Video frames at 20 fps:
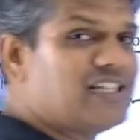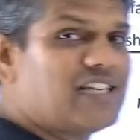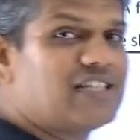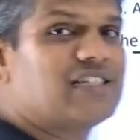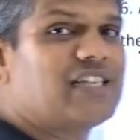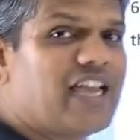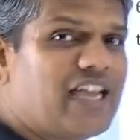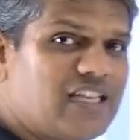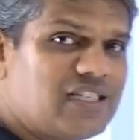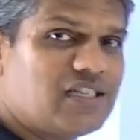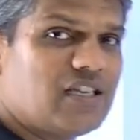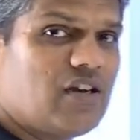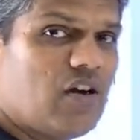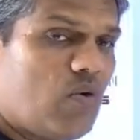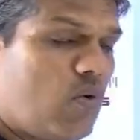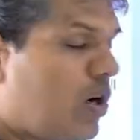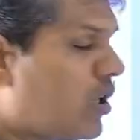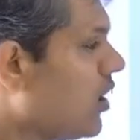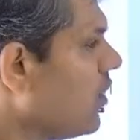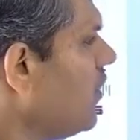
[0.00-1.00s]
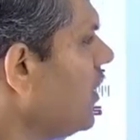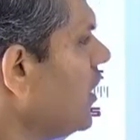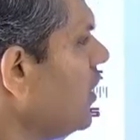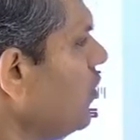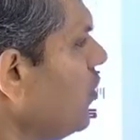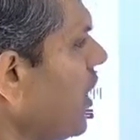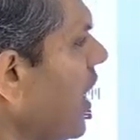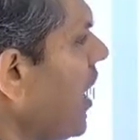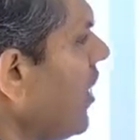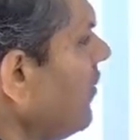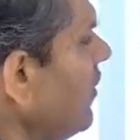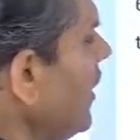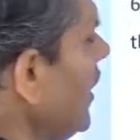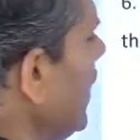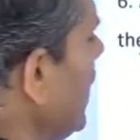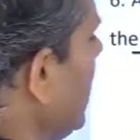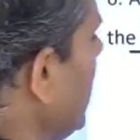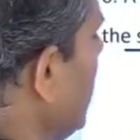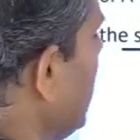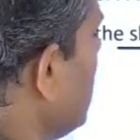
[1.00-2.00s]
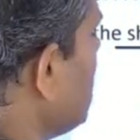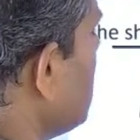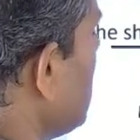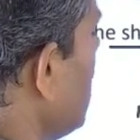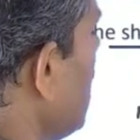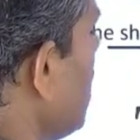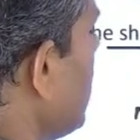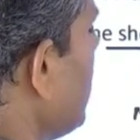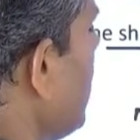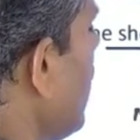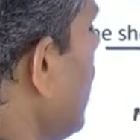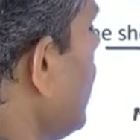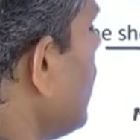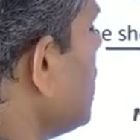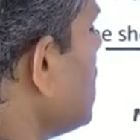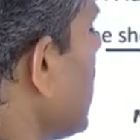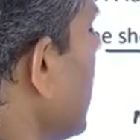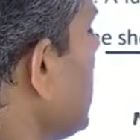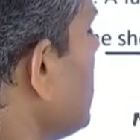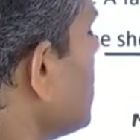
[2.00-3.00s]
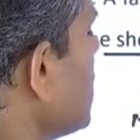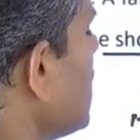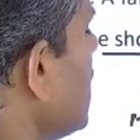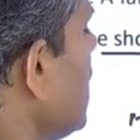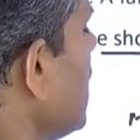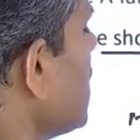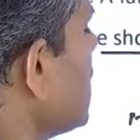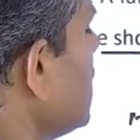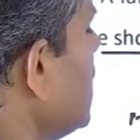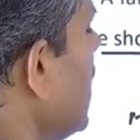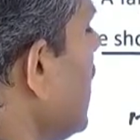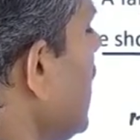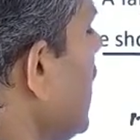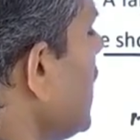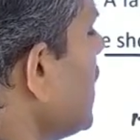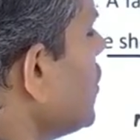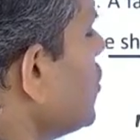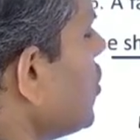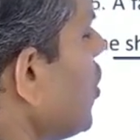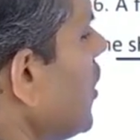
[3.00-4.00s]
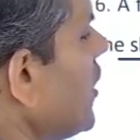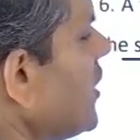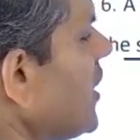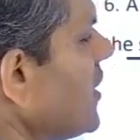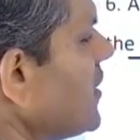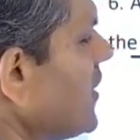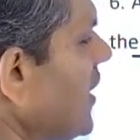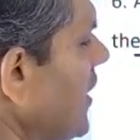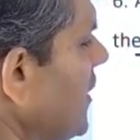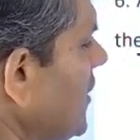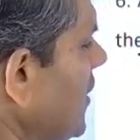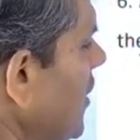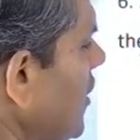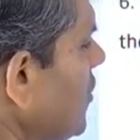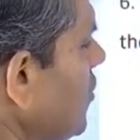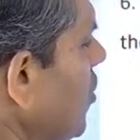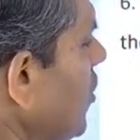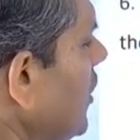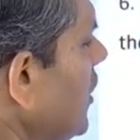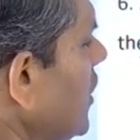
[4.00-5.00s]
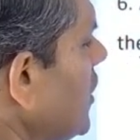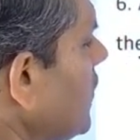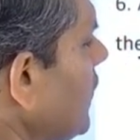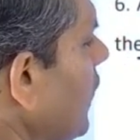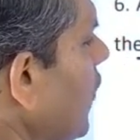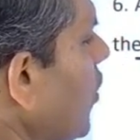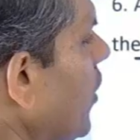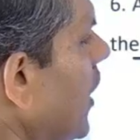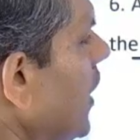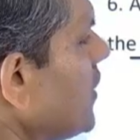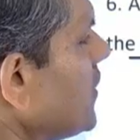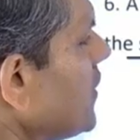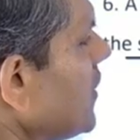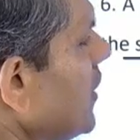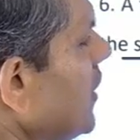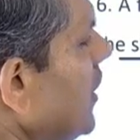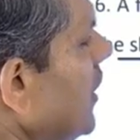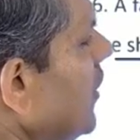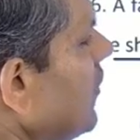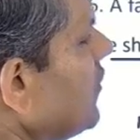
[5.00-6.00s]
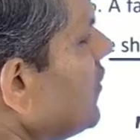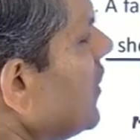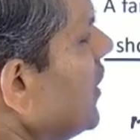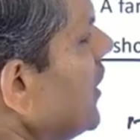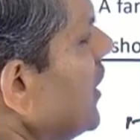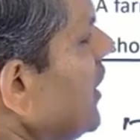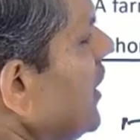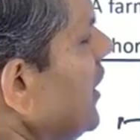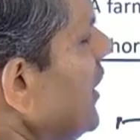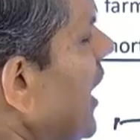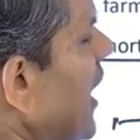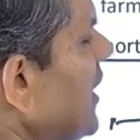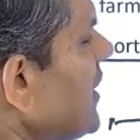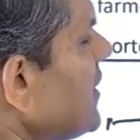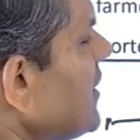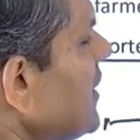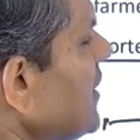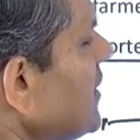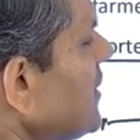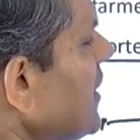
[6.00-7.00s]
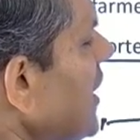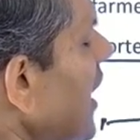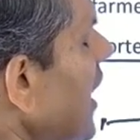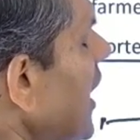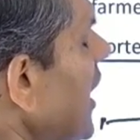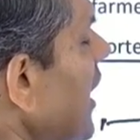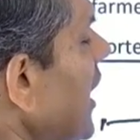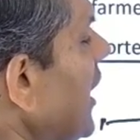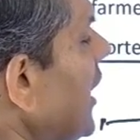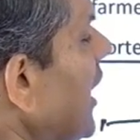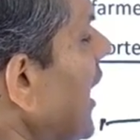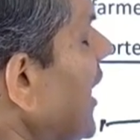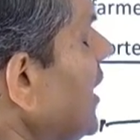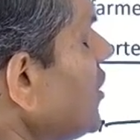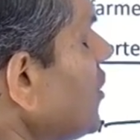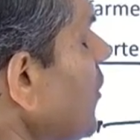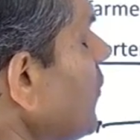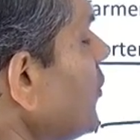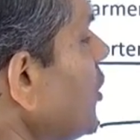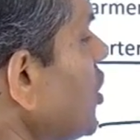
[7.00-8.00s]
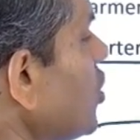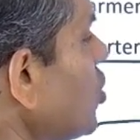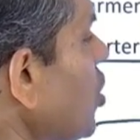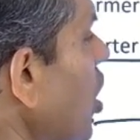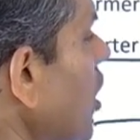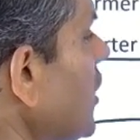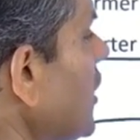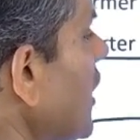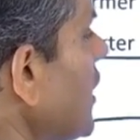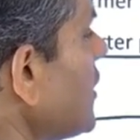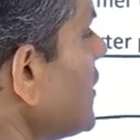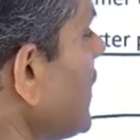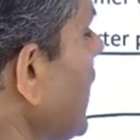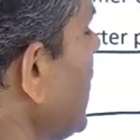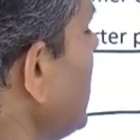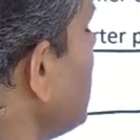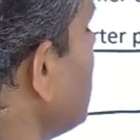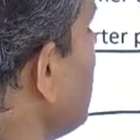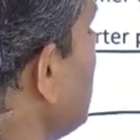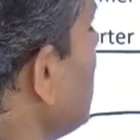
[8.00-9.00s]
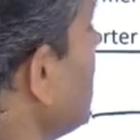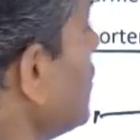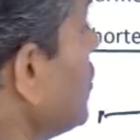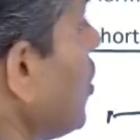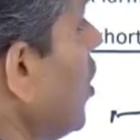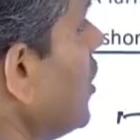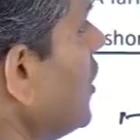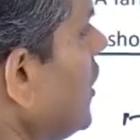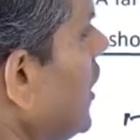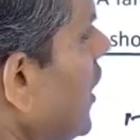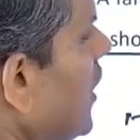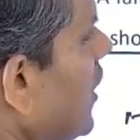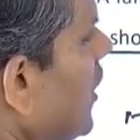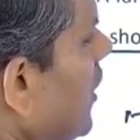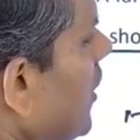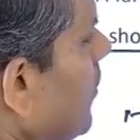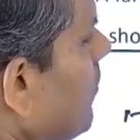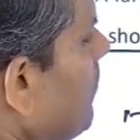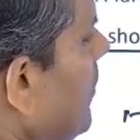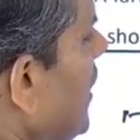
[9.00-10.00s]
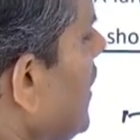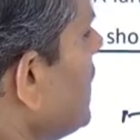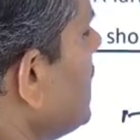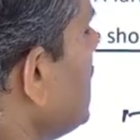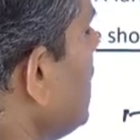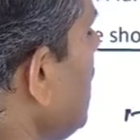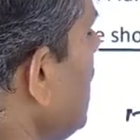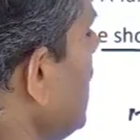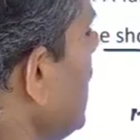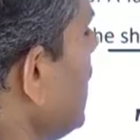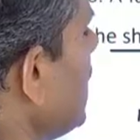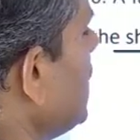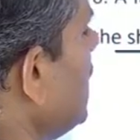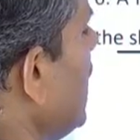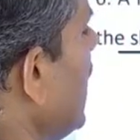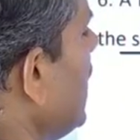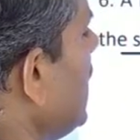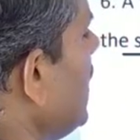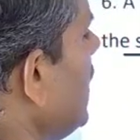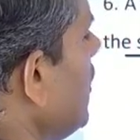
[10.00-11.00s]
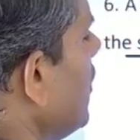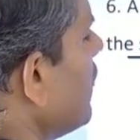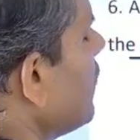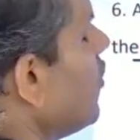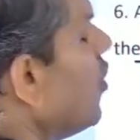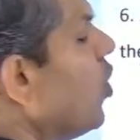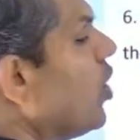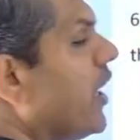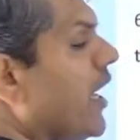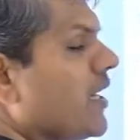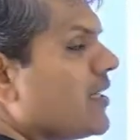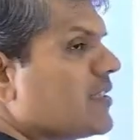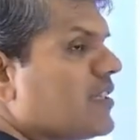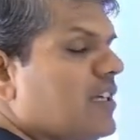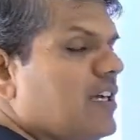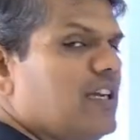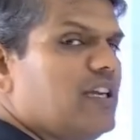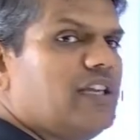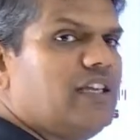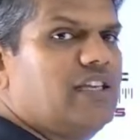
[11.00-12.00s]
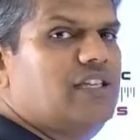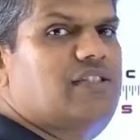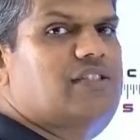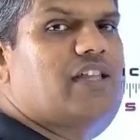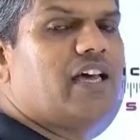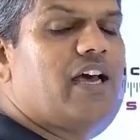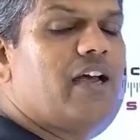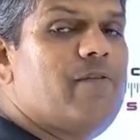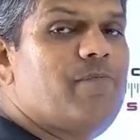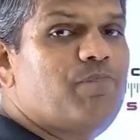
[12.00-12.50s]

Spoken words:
size, whatever you have, is 4 times the shorter size. So it is 4x. If x is the length of the shorter size, shorter piece, then 4x is the